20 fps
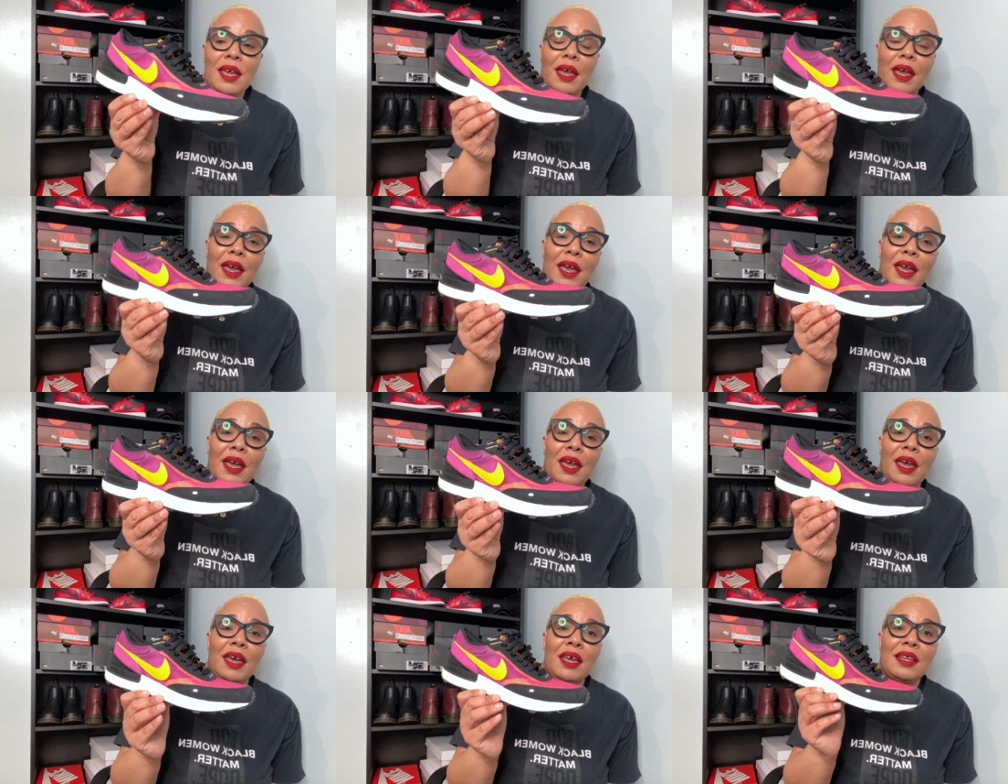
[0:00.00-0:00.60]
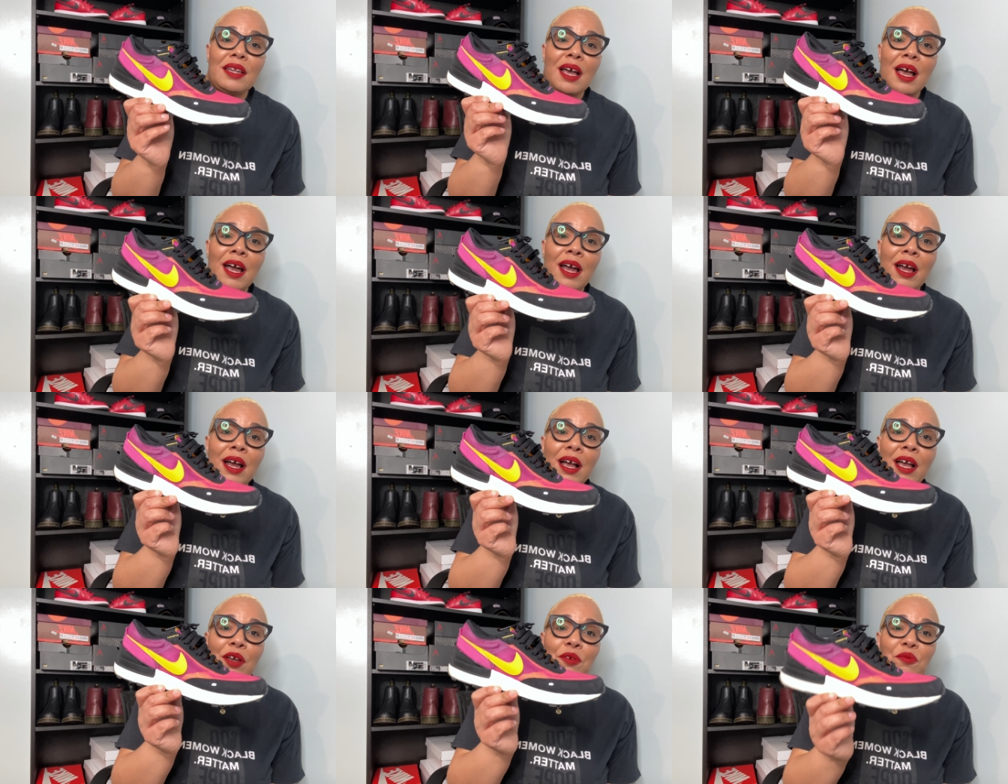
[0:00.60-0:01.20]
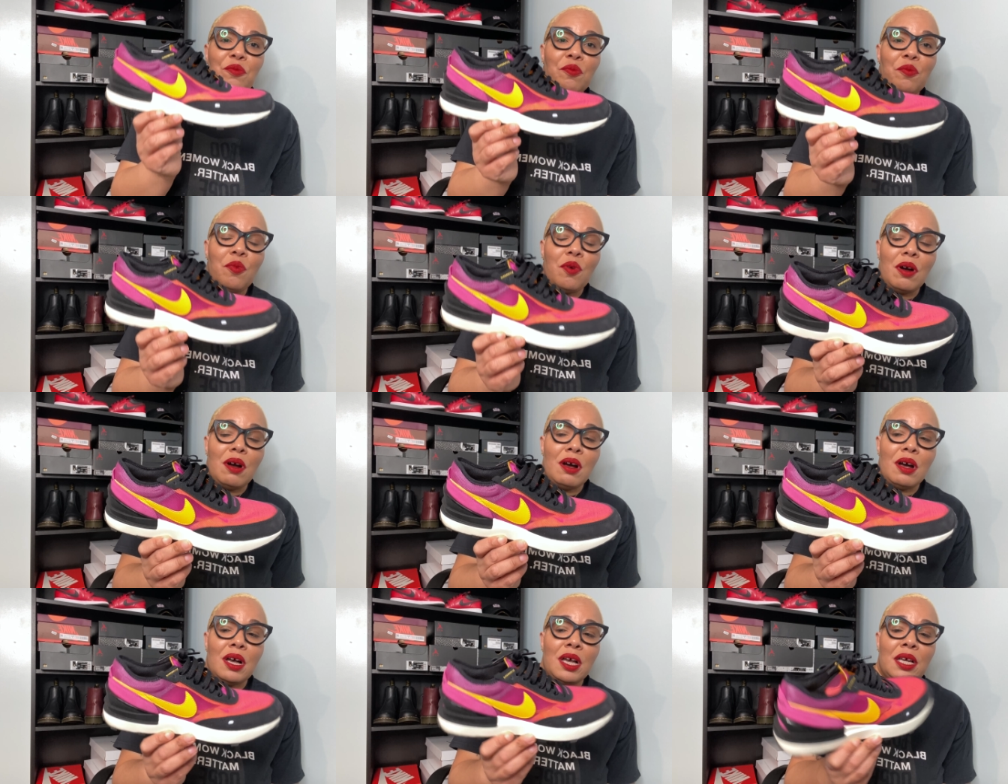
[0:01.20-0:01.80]
And I
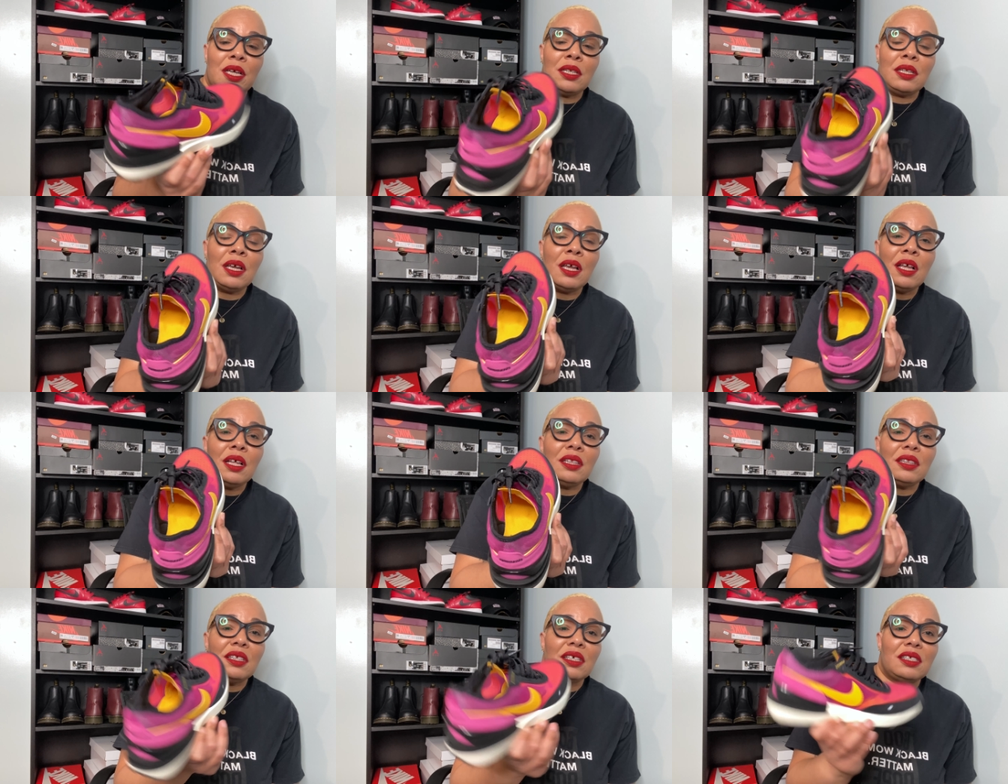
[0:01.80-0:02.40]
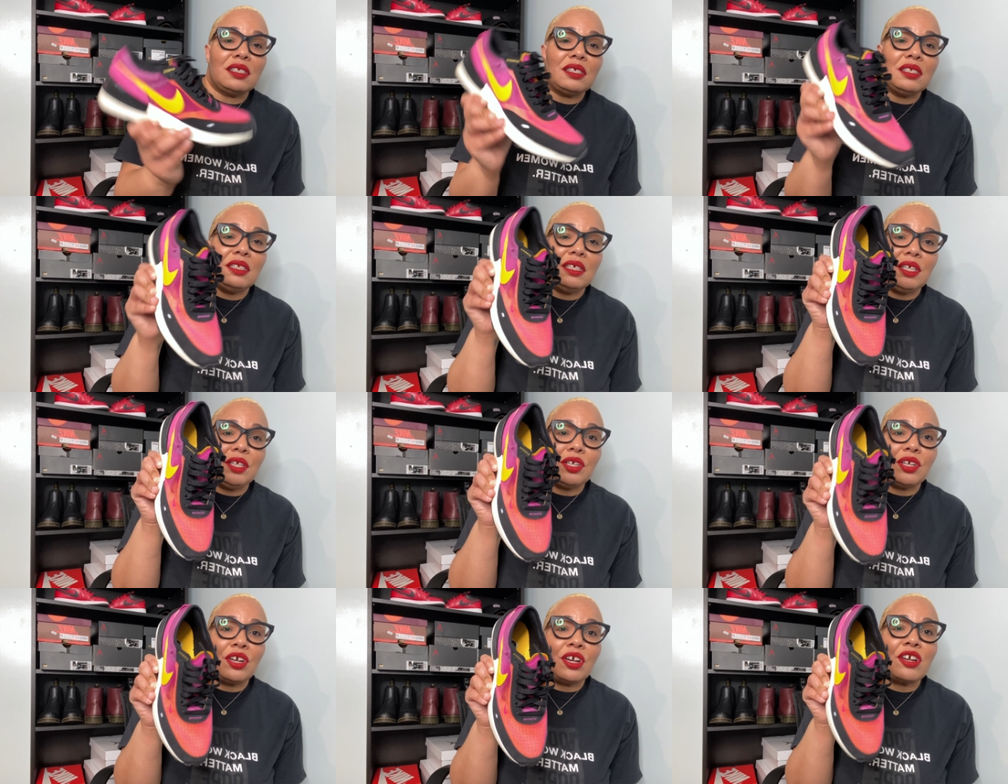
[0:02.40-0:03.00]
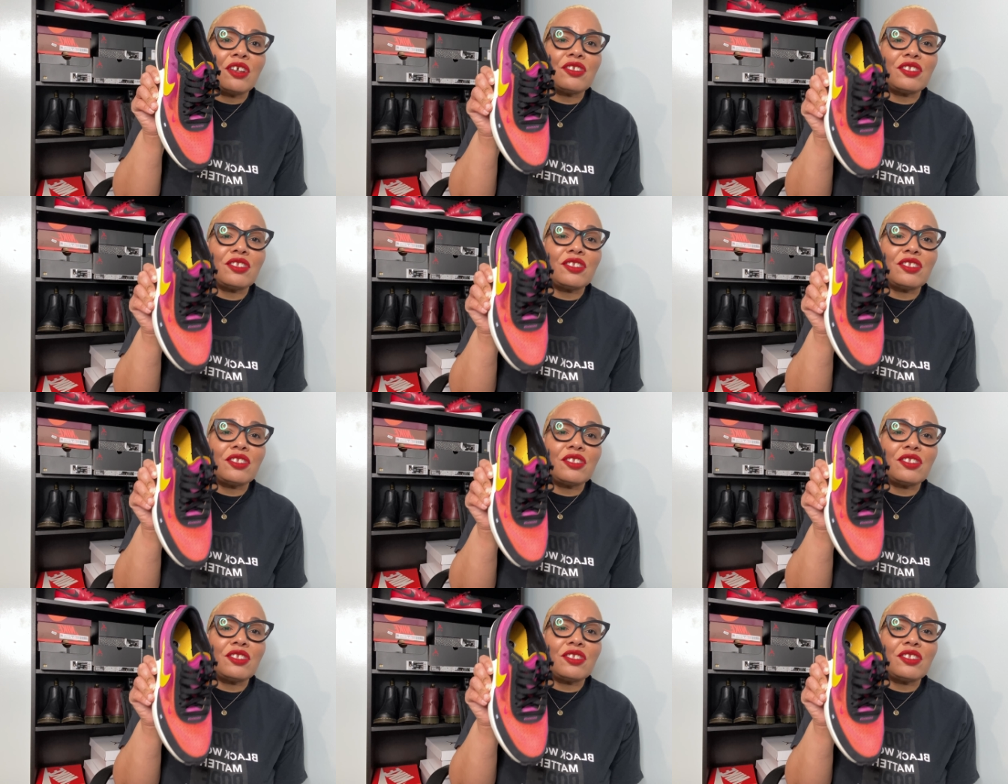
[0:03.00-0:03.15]
won the sneaker.